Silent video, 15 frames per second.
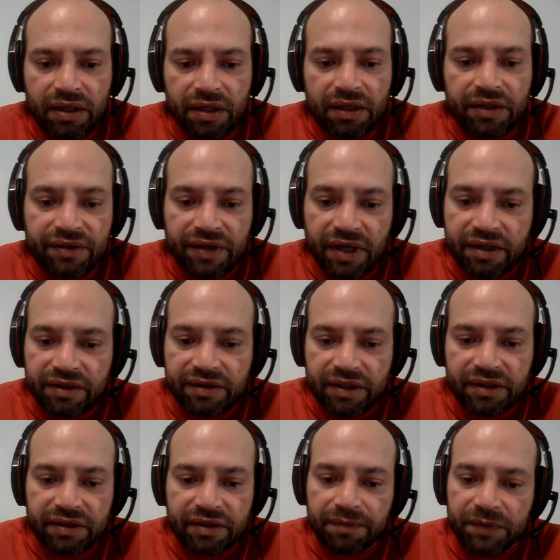setting
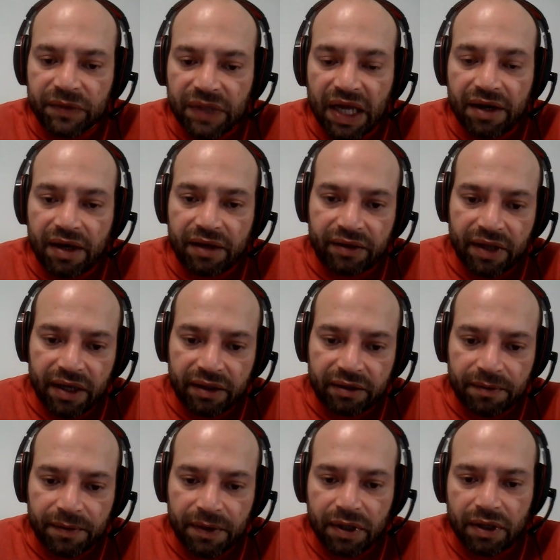system time and date,
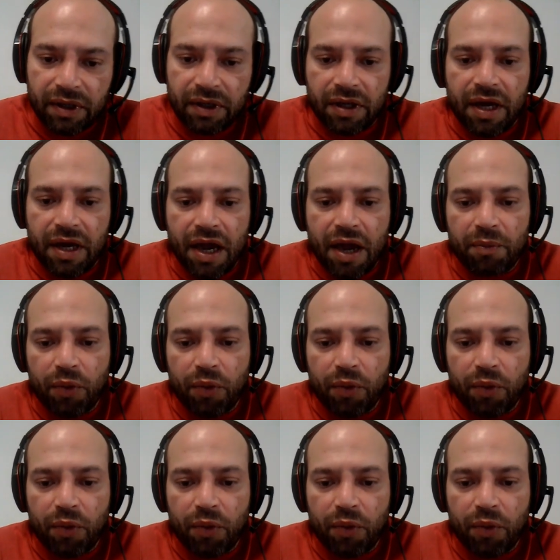and